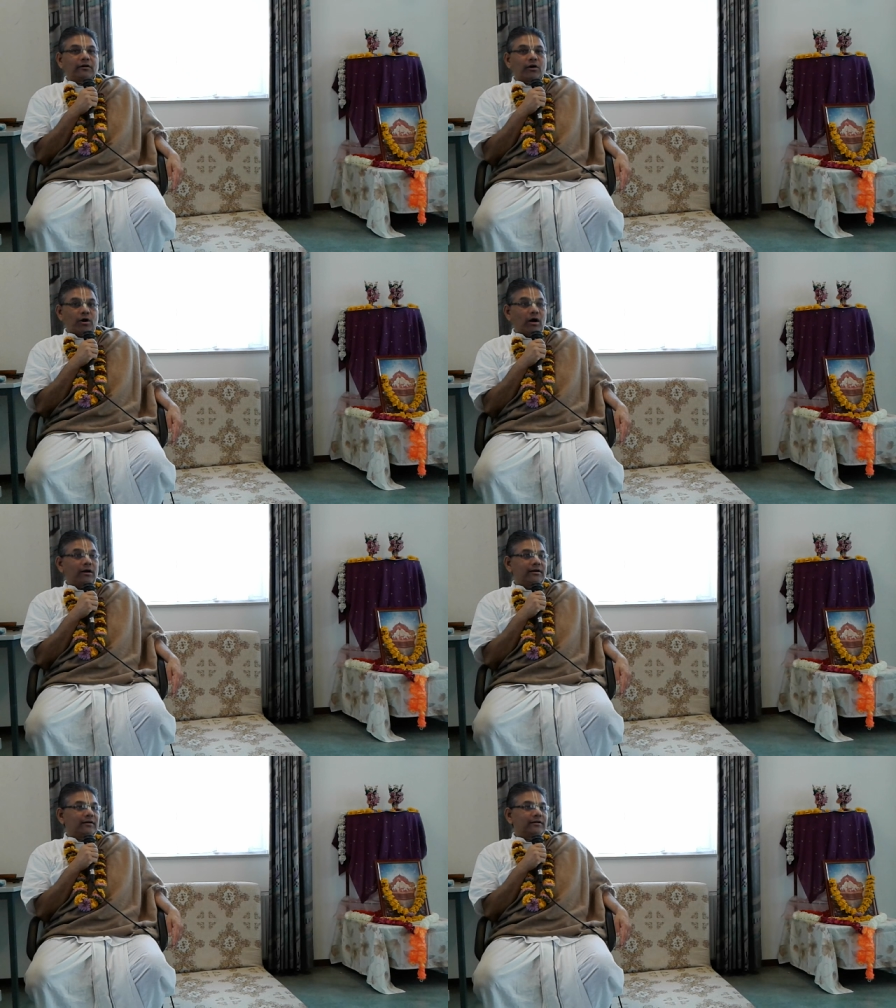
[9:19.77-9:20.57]

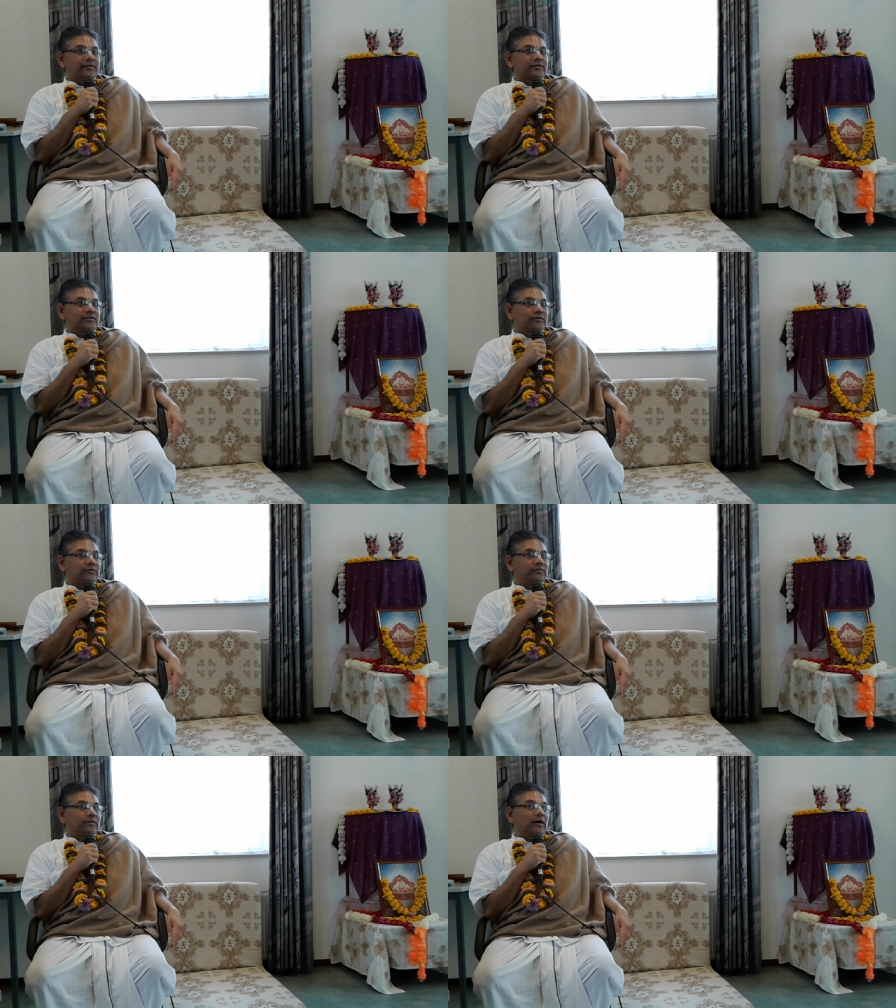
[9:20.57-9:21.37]
God is
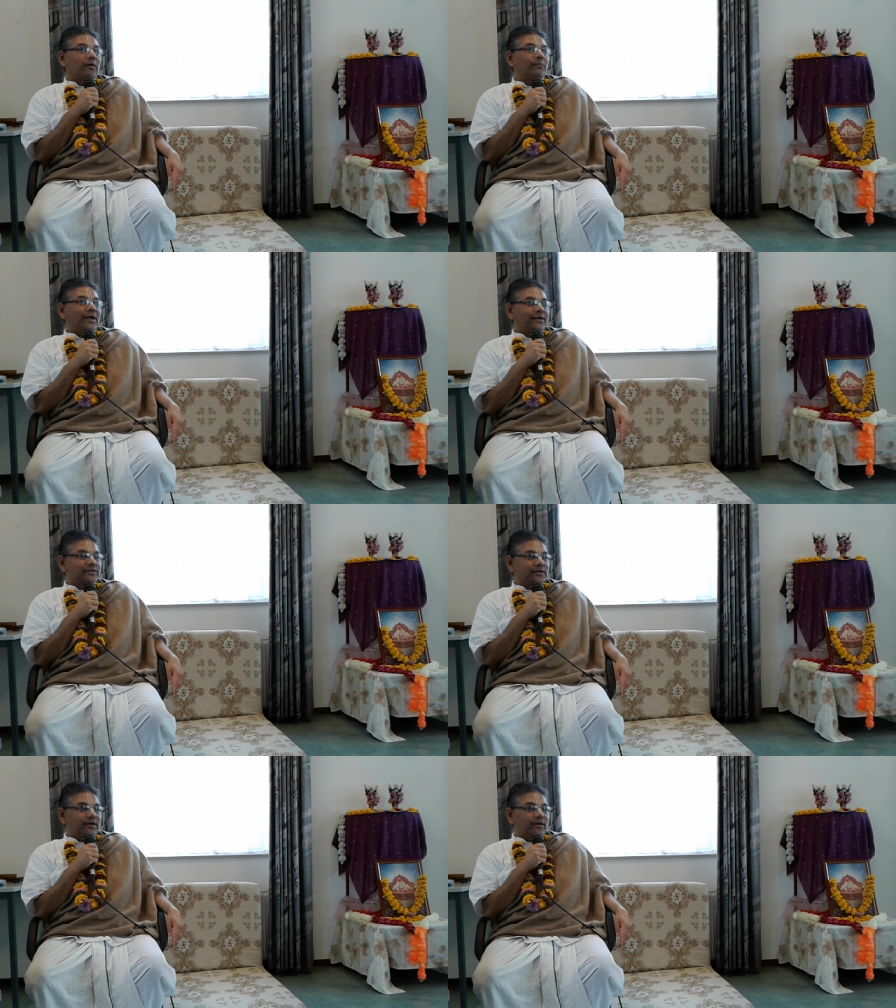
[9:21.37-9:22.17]
so
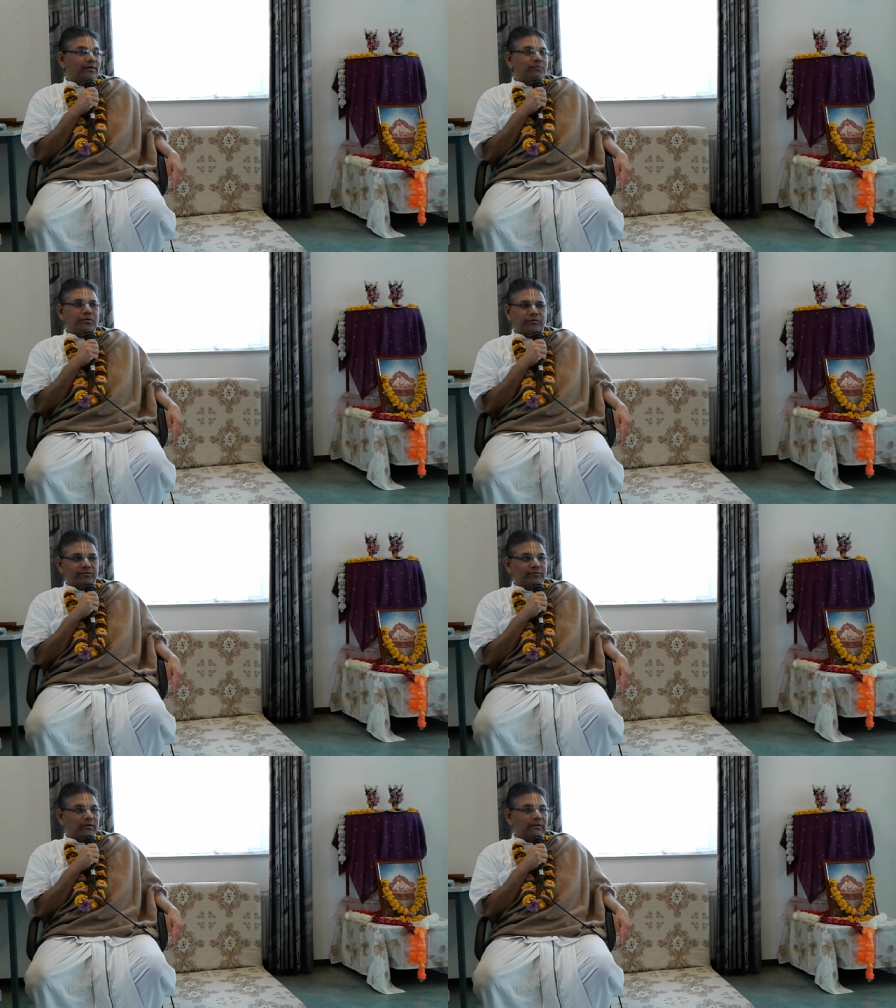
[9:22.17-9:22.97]
amazingly
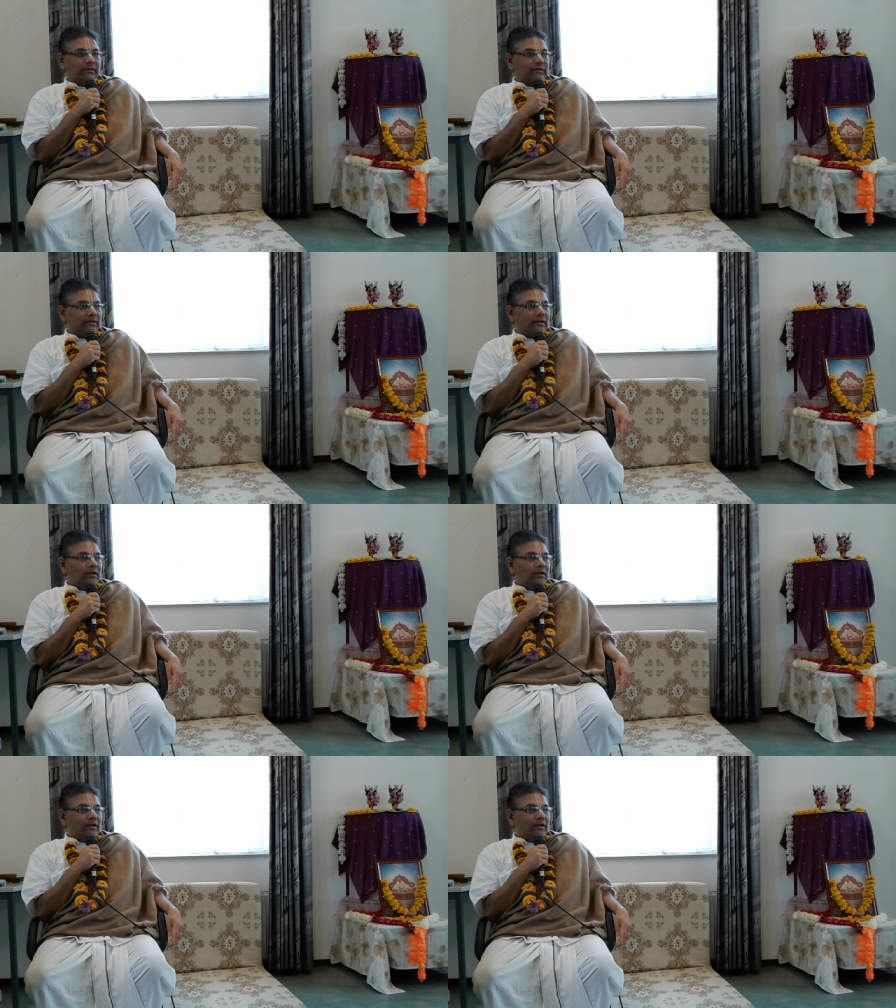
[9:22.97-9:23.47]
beautiful.